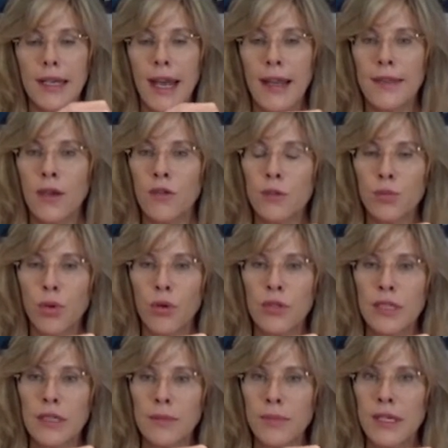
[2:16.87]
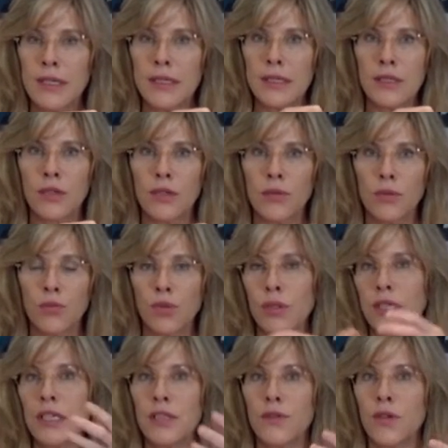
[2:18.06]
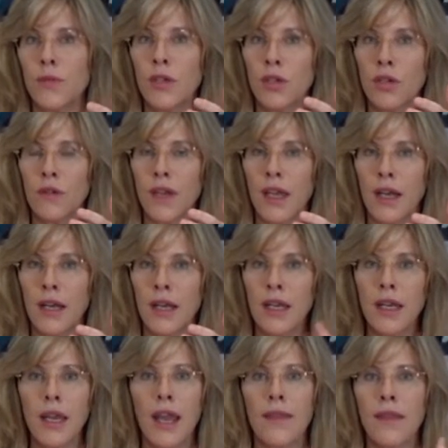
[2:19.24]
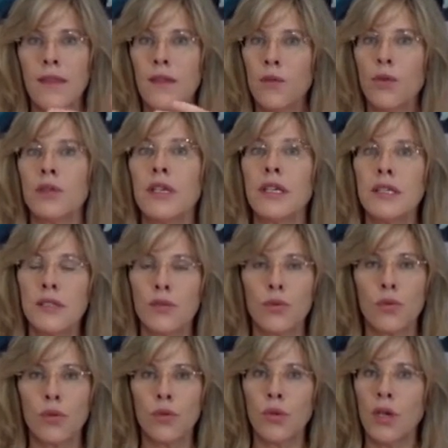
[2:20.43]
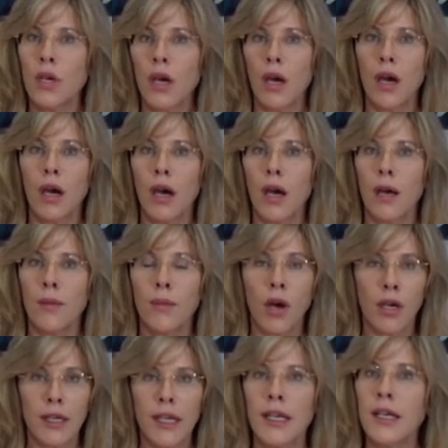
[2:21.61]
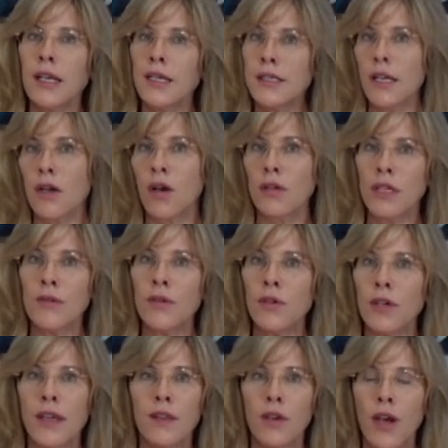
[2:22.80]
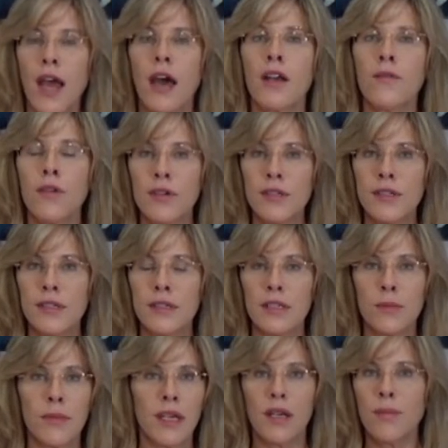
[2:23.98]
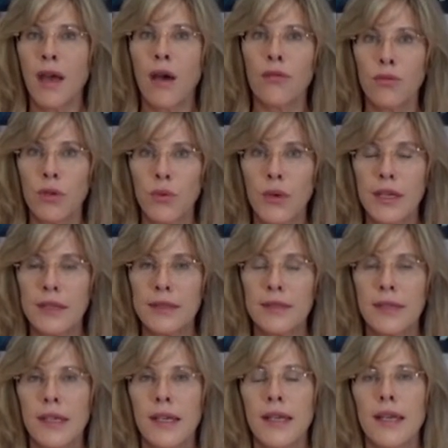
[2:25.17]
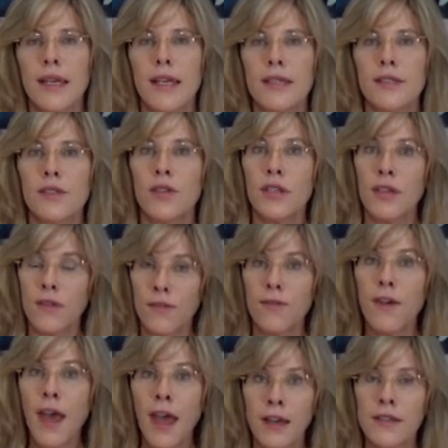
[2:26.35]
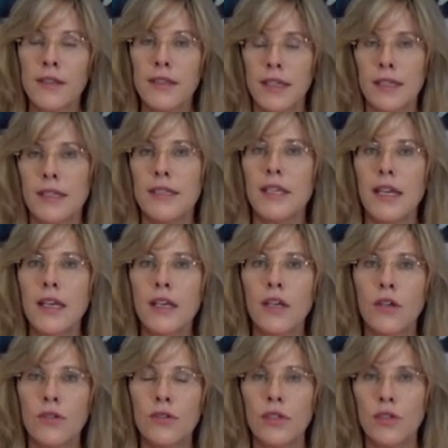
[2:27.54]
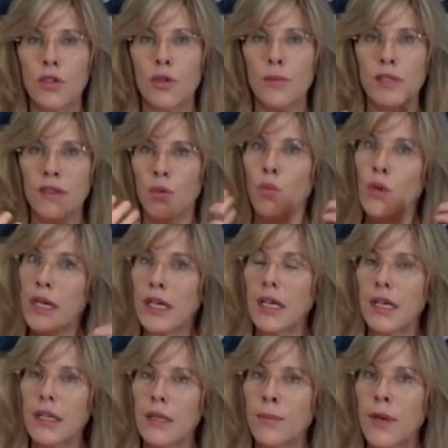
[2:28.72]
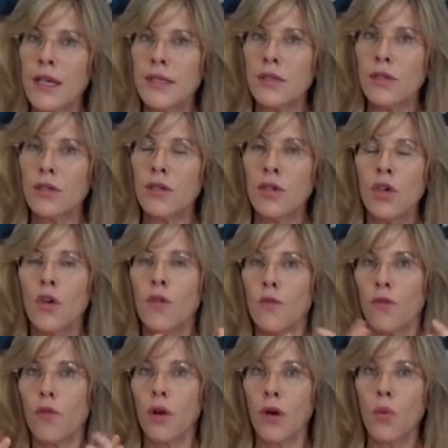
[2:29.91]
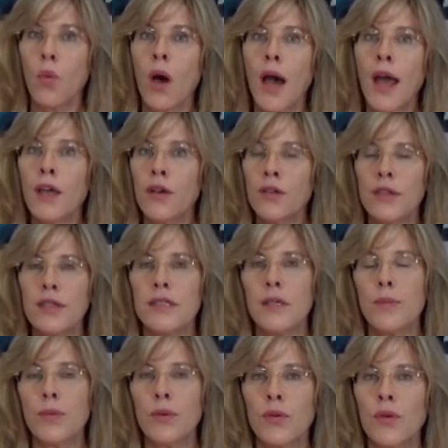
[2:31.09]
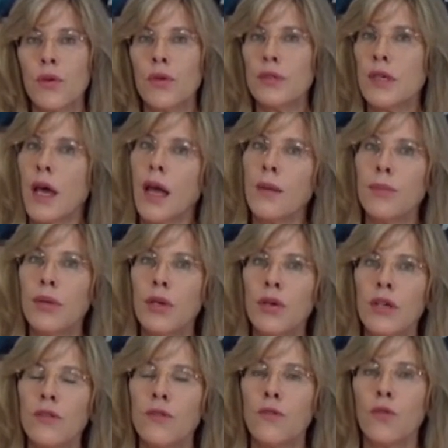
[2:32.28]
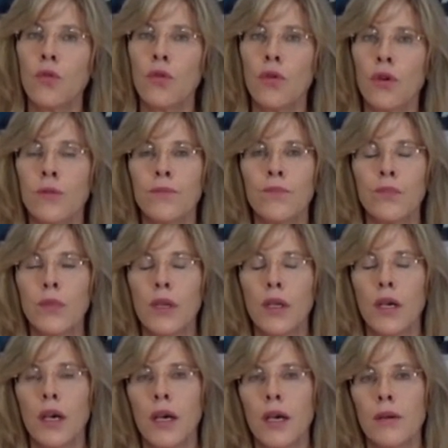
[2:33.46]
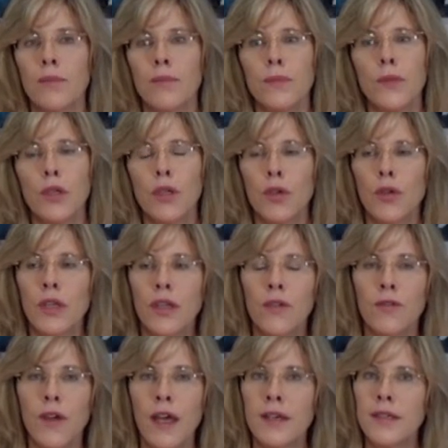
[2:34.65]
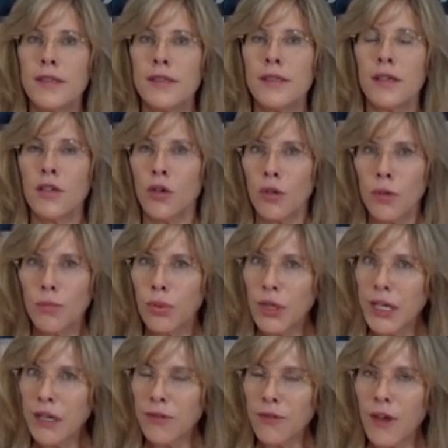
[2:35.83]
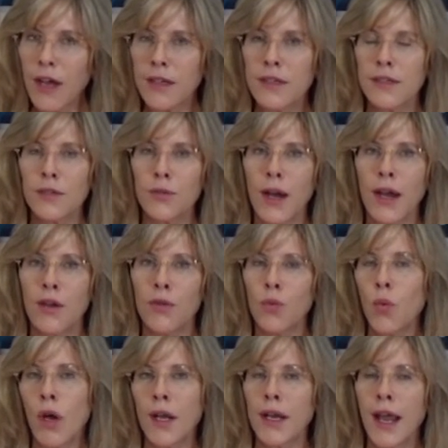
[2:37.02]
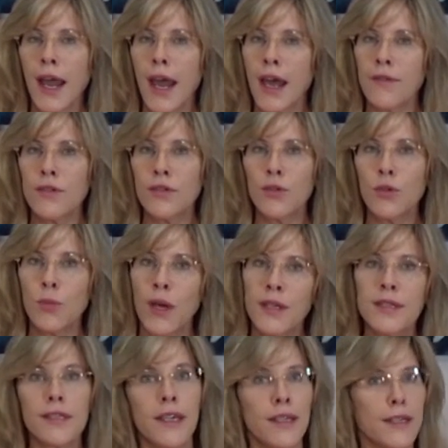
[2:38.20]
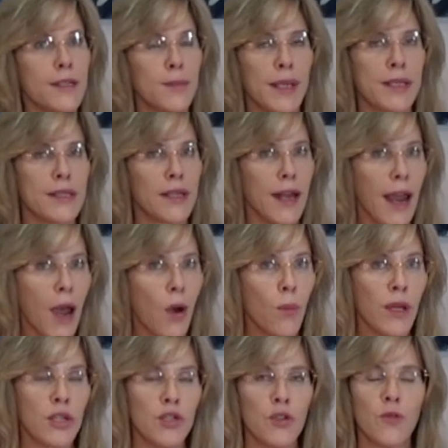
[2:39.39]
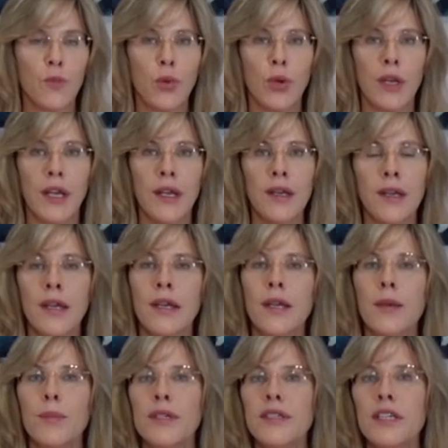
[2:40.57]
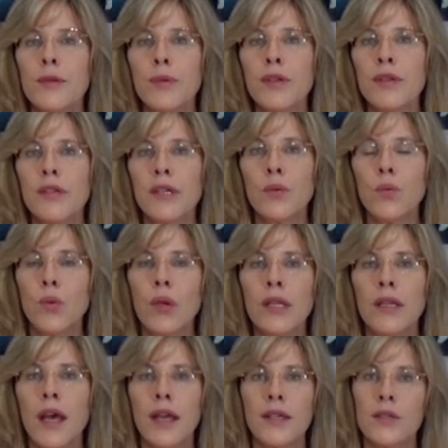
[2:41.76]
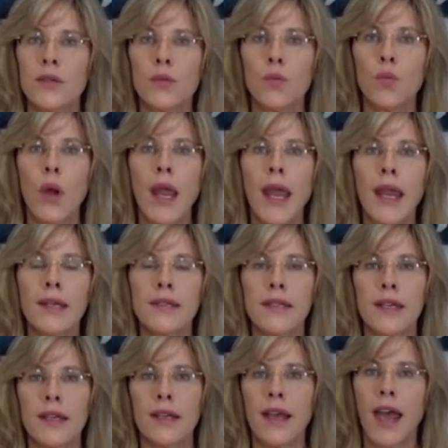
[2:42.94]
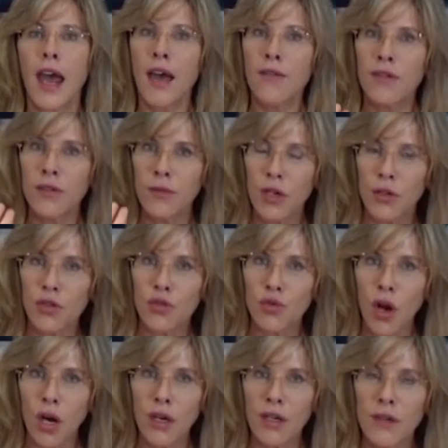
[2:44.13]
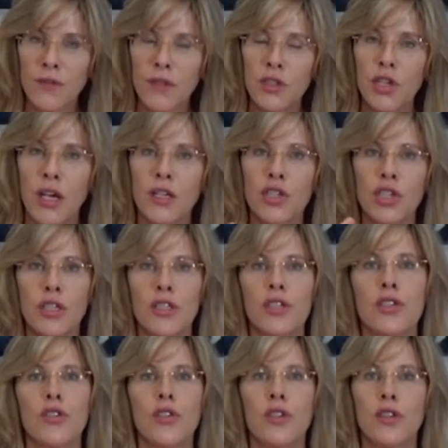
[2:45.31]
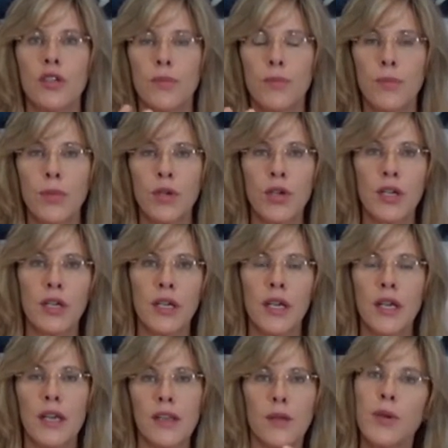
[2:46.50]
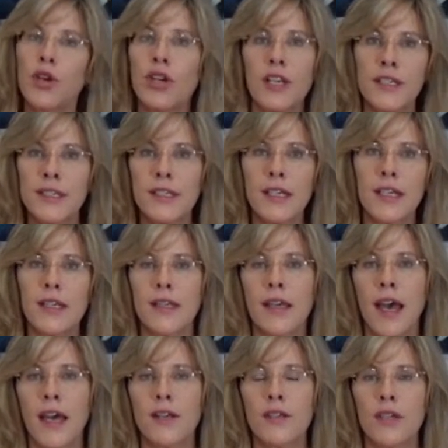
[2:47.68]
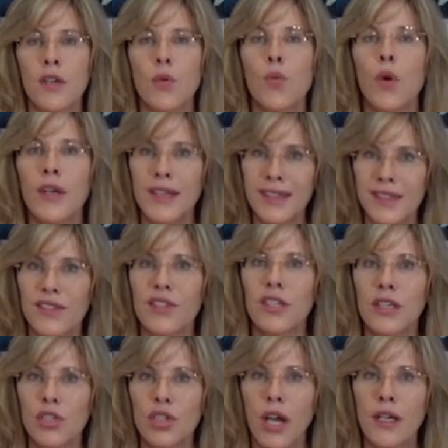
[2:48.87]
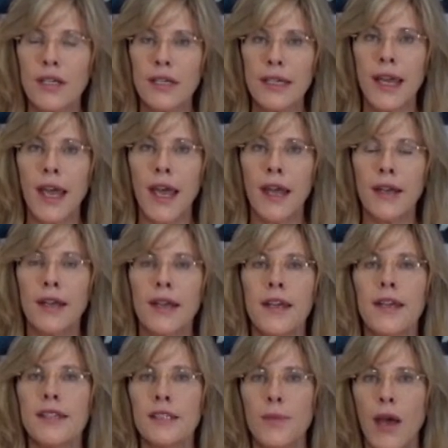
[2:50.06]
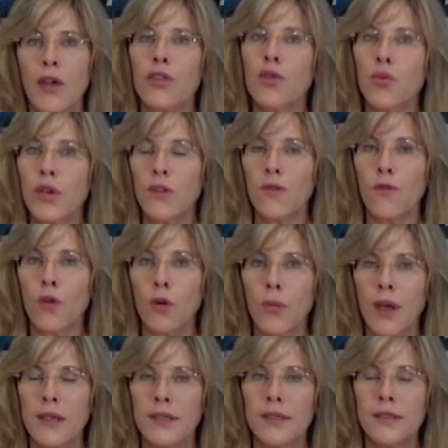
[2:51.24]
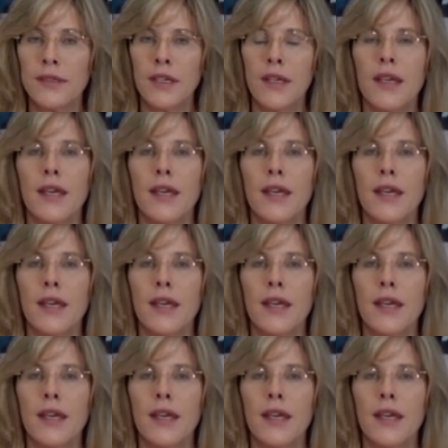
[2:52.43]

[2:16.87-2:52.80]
and those protein pieces are released from the nerve ending, and then they're released through our kidneys and our liver, and they're out of our system in about 3 weeks. And so the effect continues in terms of the weakening of the muscle for a while. The typical time period for the effect is, complete effect is around 1.5 to 2 months. Again, it depends on how much you've put in. But typically we like to wait and have a strong enough injection so that the periodicity that one needs to inject again is about 3 to 4 months.